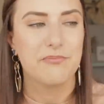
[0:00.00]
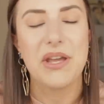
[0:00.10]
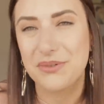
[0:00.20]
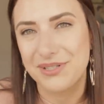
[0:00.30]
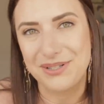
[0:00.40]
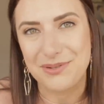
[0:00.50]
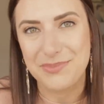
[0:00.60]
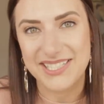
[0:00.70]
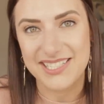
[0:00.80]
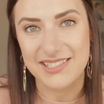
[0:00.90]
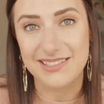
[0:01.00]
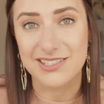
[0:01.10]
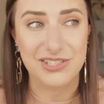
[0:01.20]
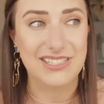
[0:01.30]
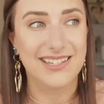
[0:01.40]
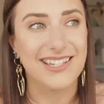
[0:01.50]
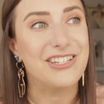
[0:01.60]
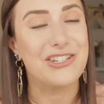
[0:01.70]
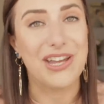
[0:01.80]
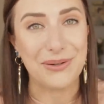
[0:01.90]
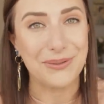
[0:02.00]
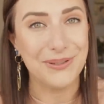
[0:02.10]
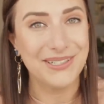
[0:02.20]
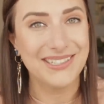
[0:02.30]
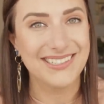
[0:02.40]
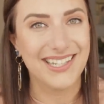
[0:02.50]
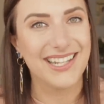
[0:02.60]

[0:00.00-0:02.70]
minority-owned businesses just in general